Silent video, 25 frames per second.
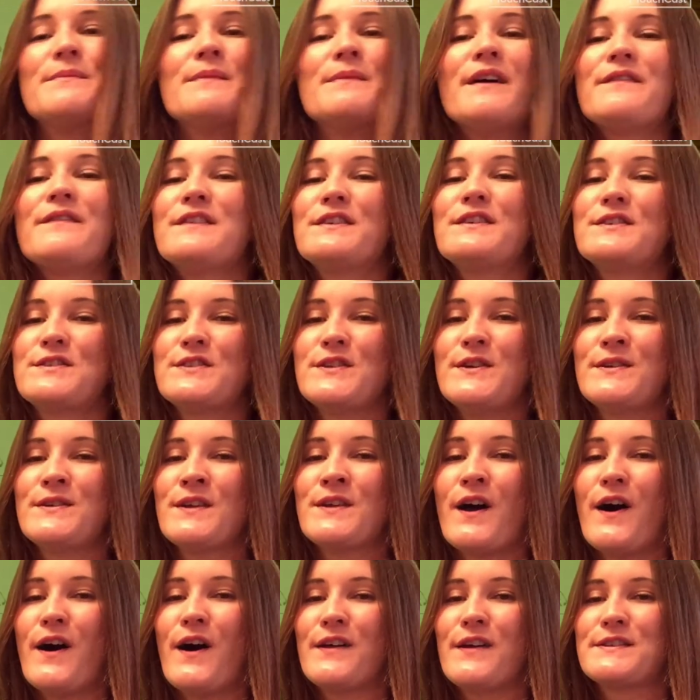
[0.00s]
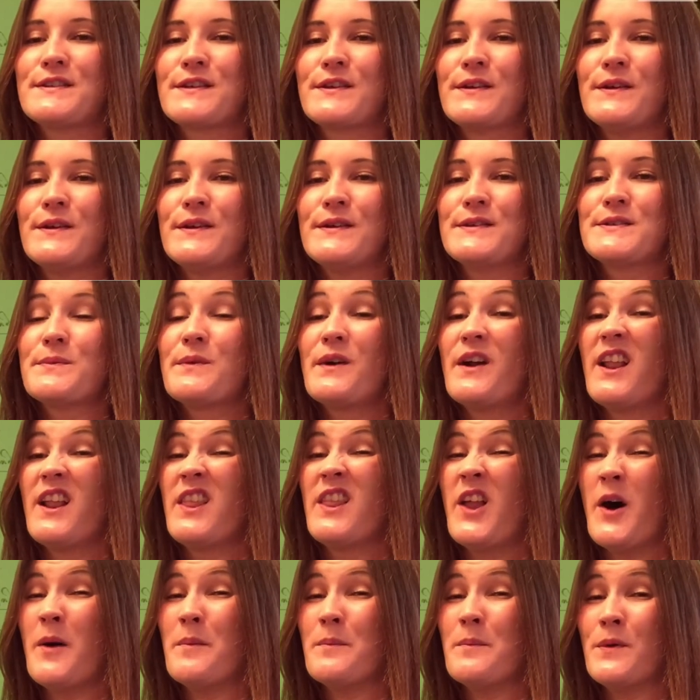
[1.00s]
of the student articles were a
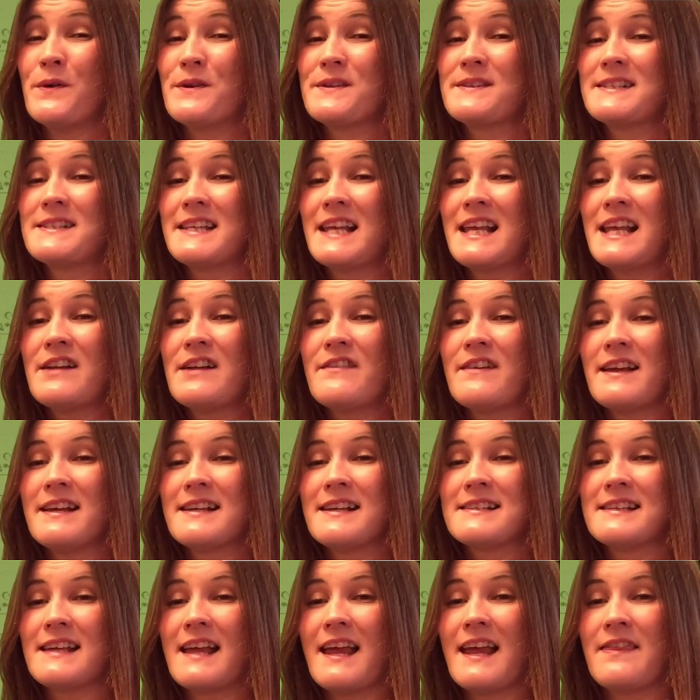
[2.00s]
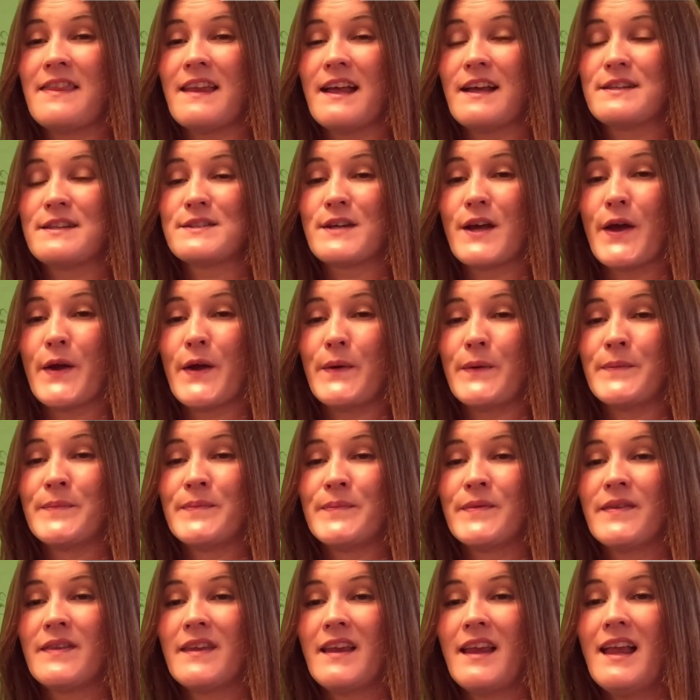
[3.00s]
lot more serious in their tone
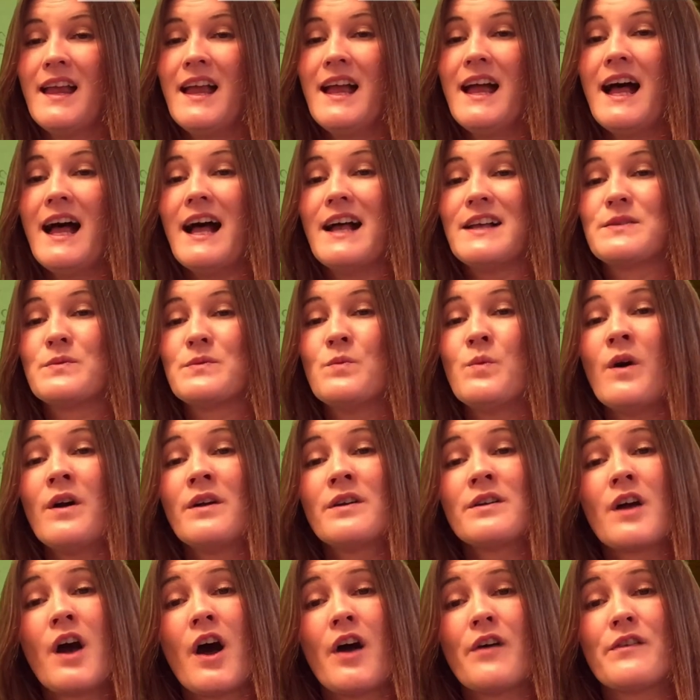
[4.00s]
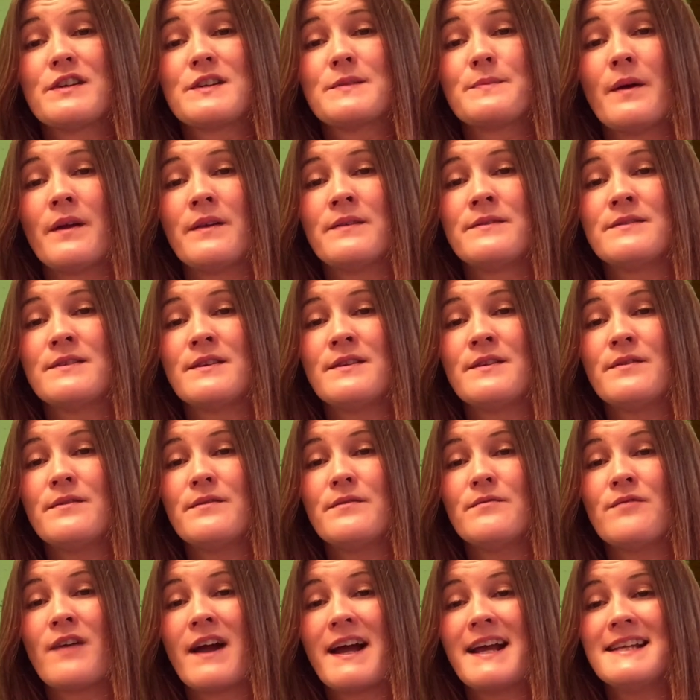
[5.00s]
as one correspondent
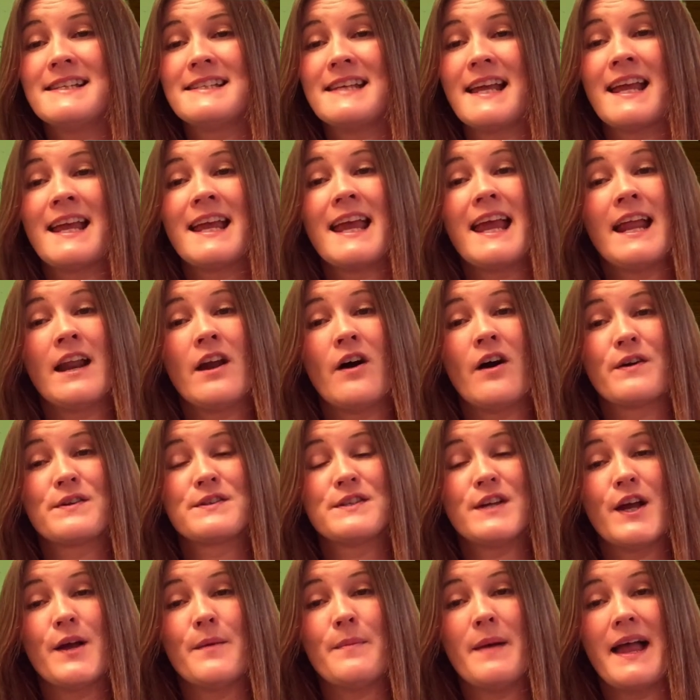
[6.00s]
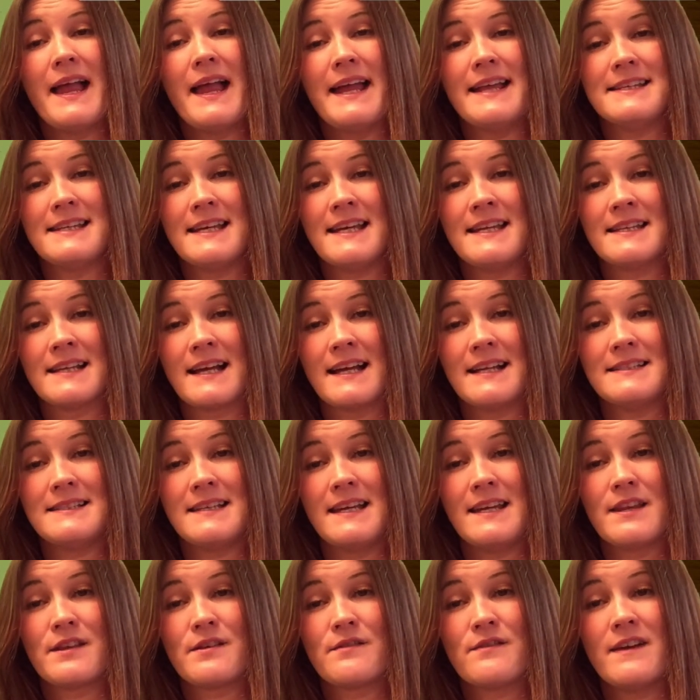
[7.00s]
writing in October
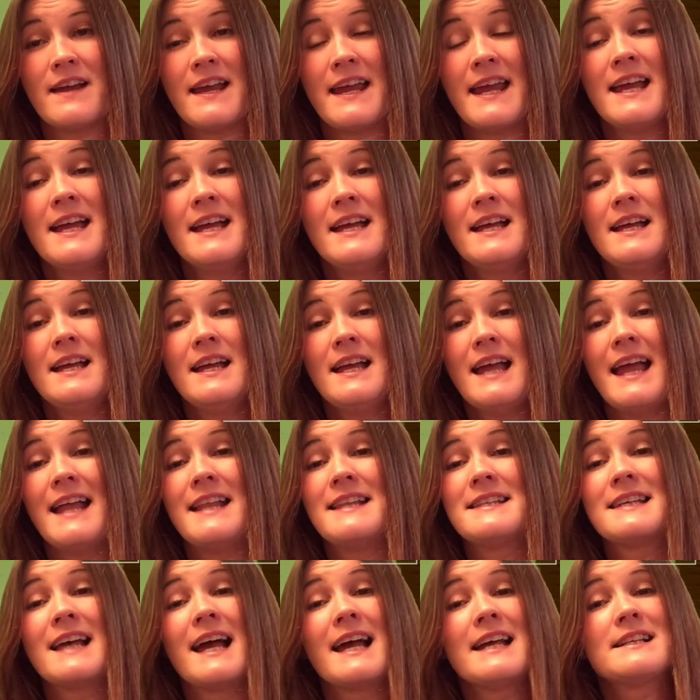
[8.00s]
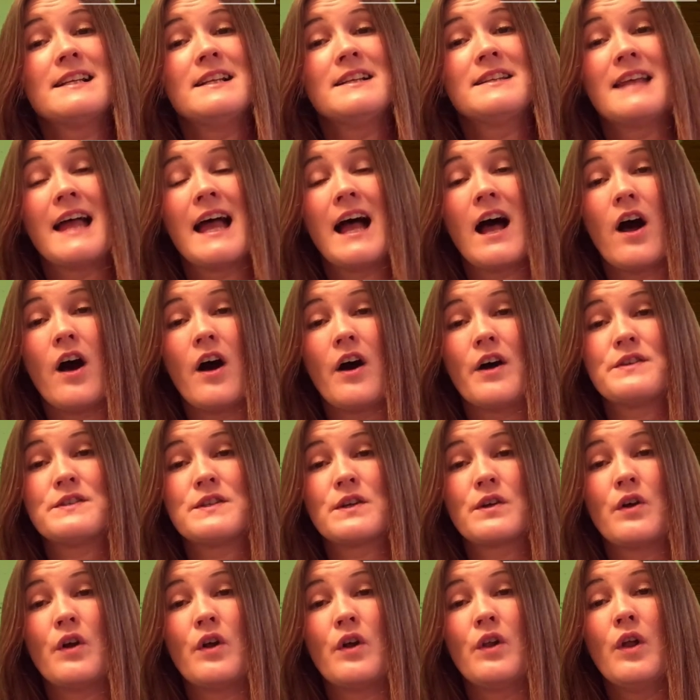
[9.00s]
1893 entitled their
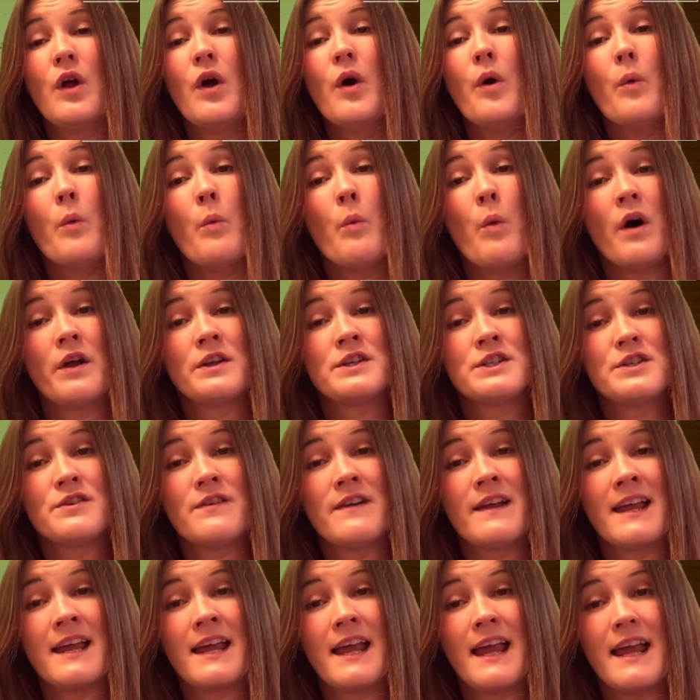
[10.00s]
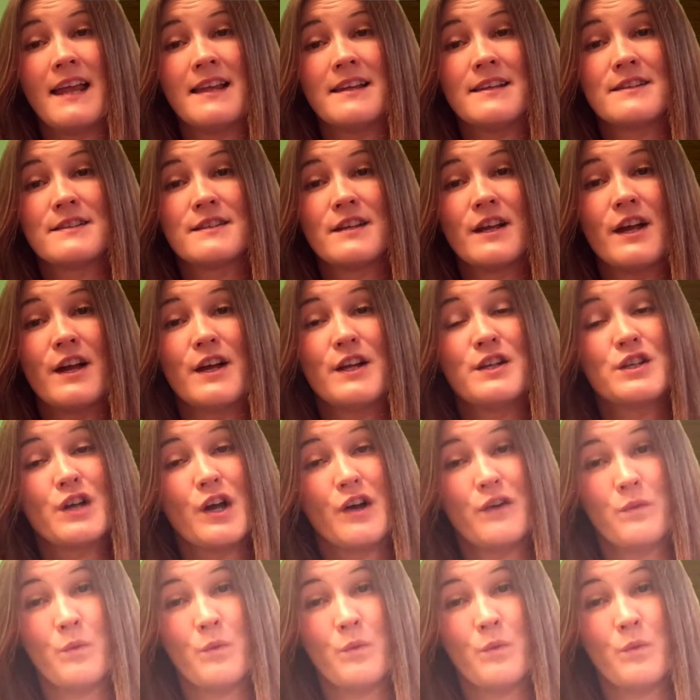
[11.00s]
article Wandering in Search of